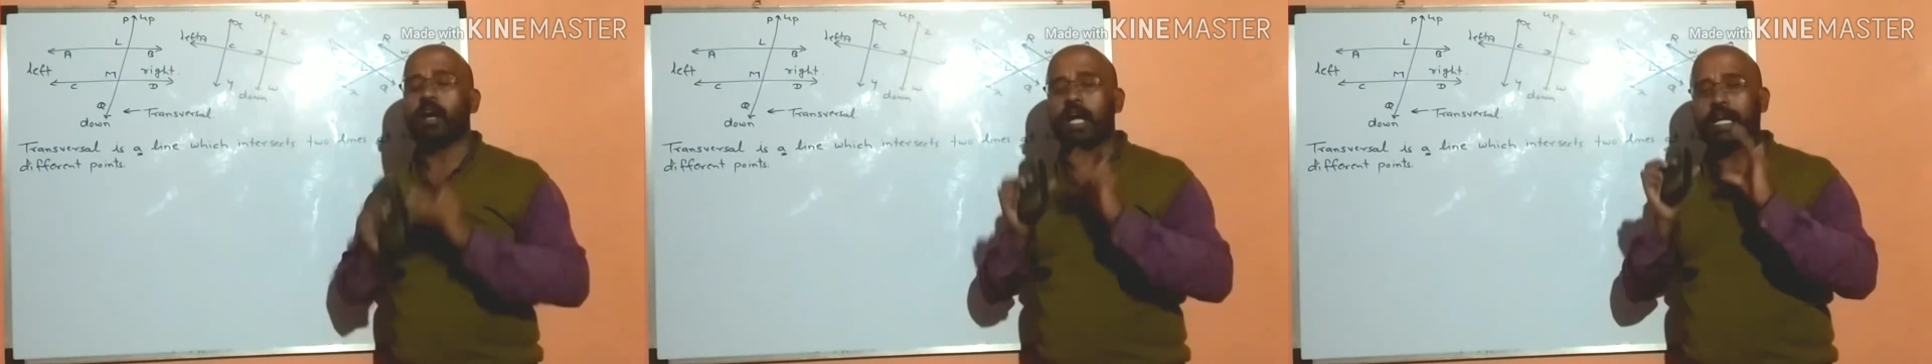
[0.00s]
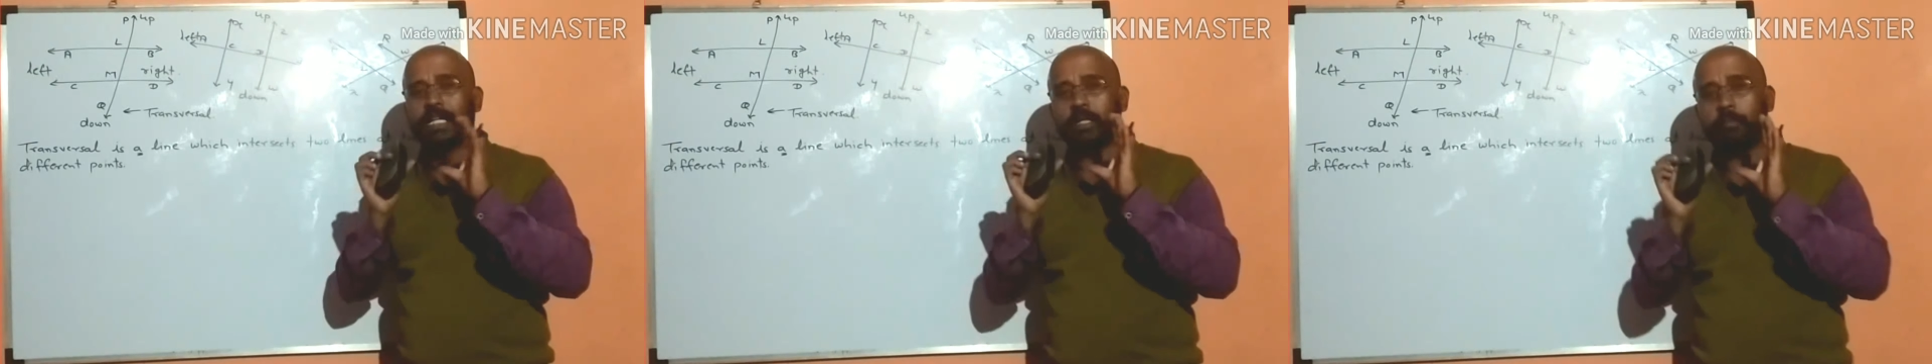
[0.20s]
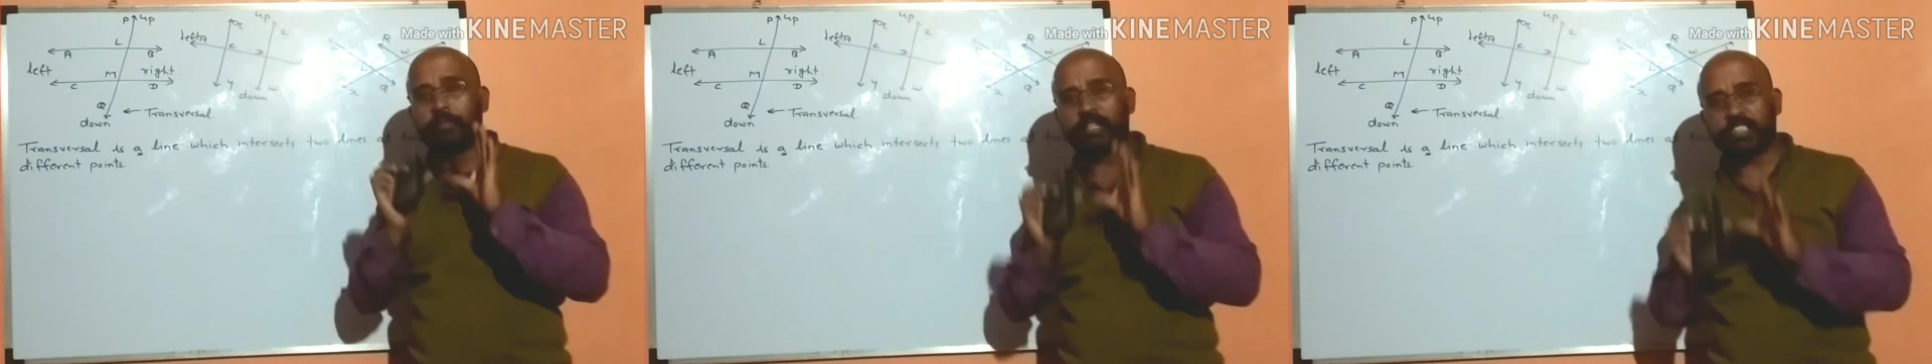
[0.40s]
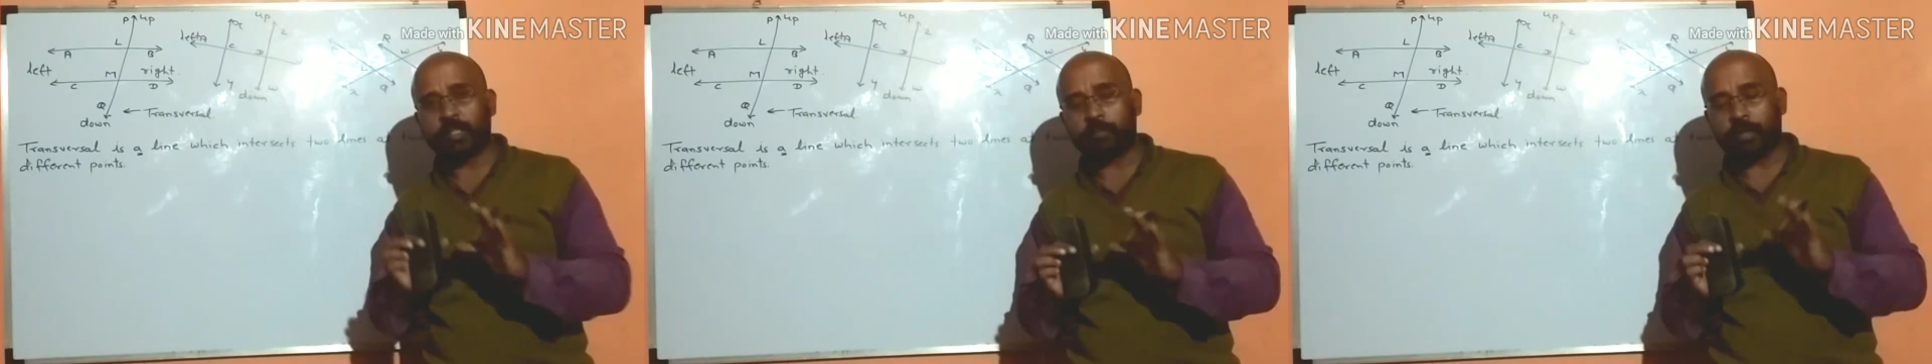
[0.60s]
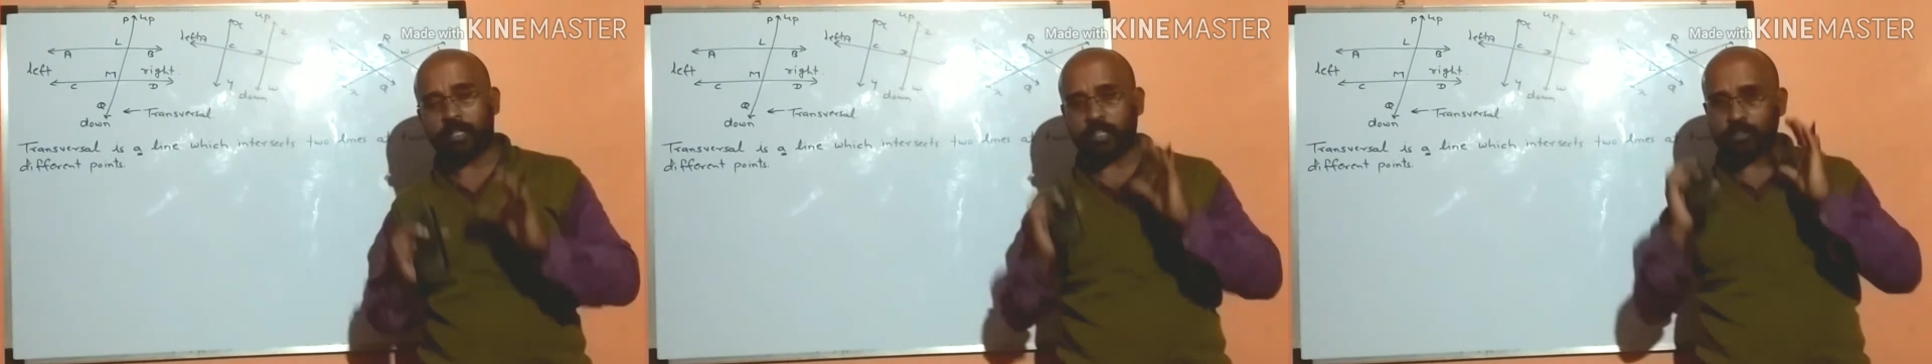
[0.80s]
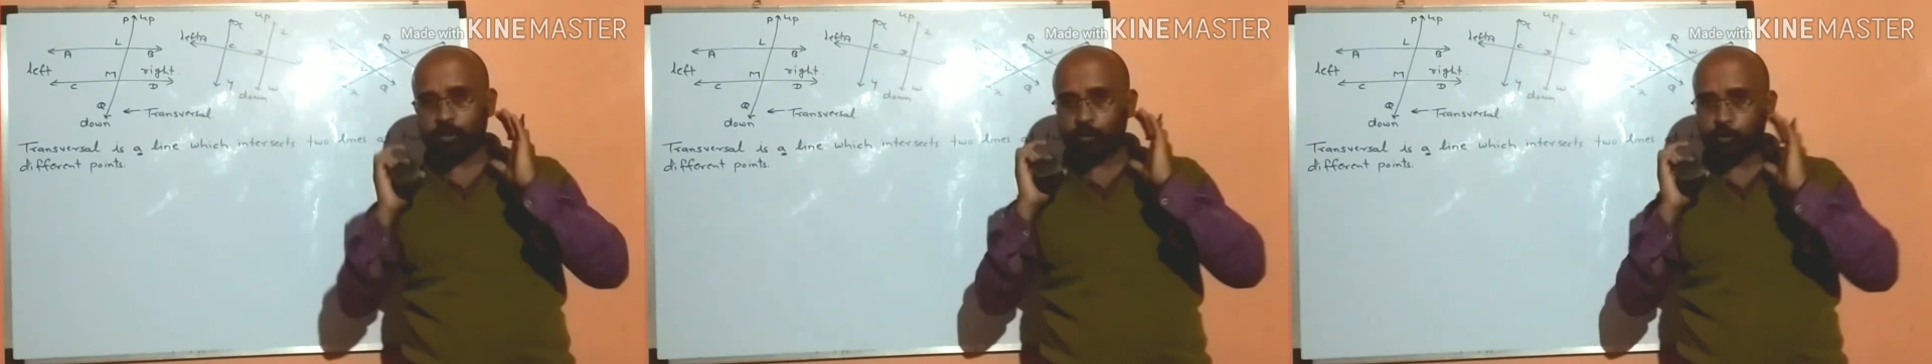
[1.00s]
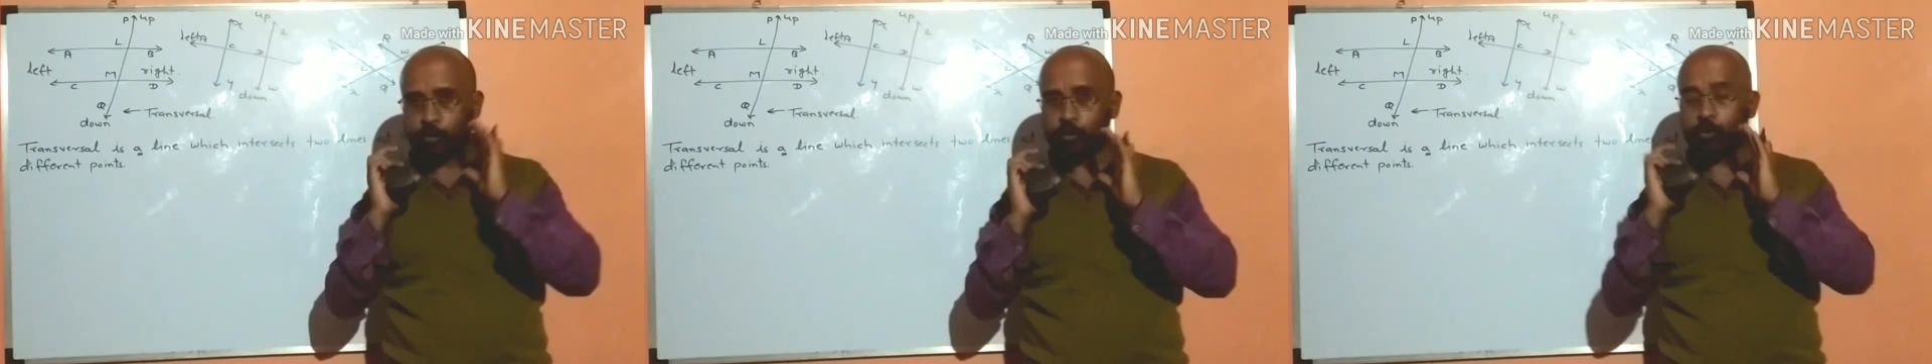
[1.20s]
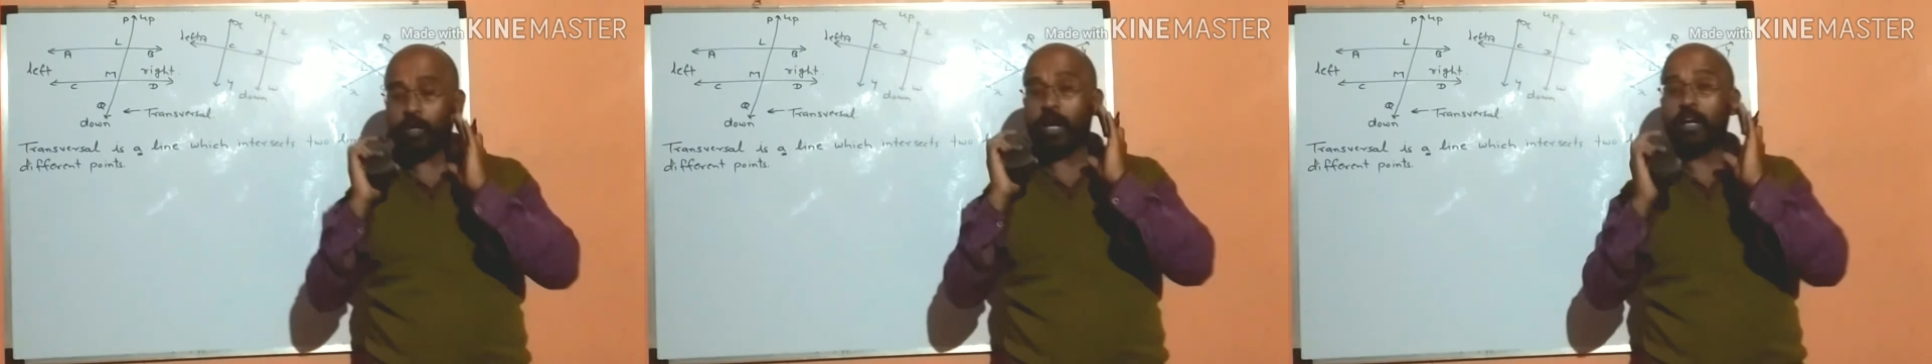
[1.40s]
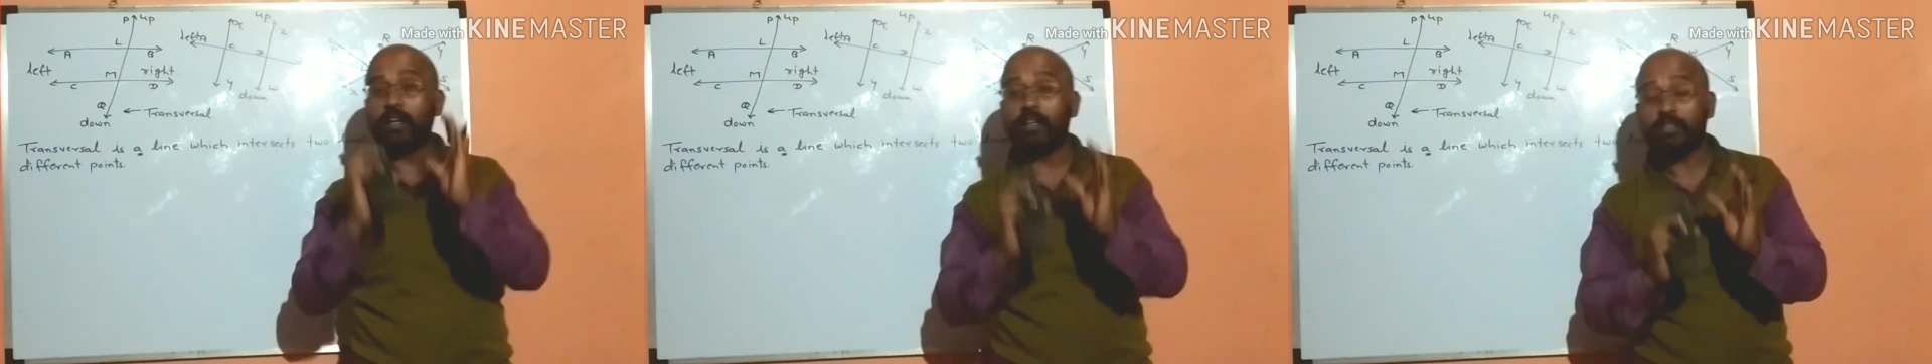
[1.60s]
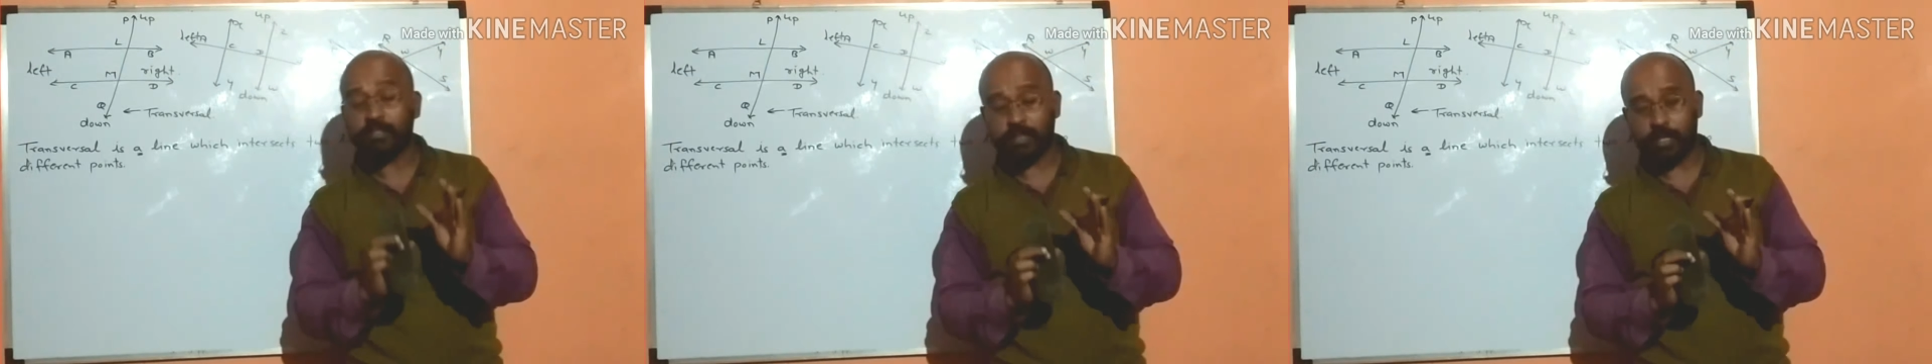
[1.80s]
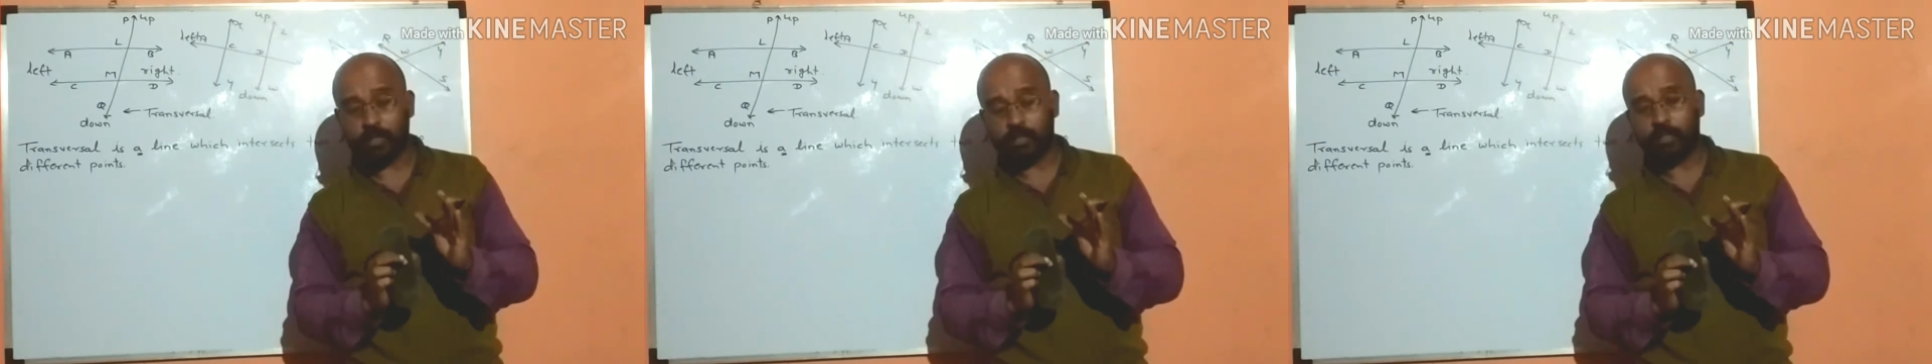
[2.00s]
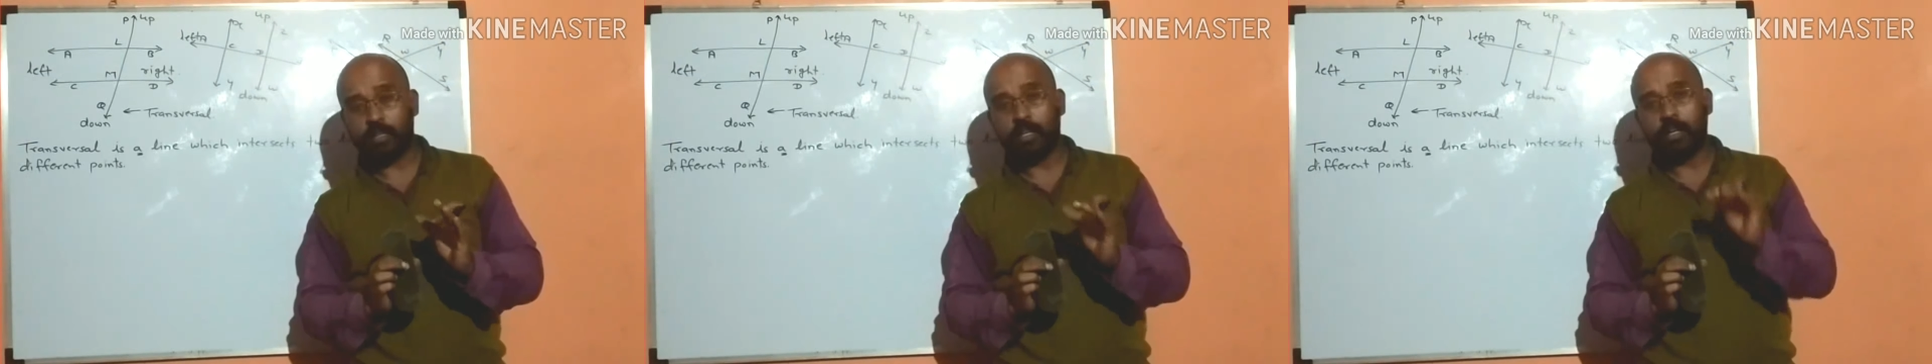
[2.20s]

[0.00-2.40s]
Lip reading: and the basic part is you should understand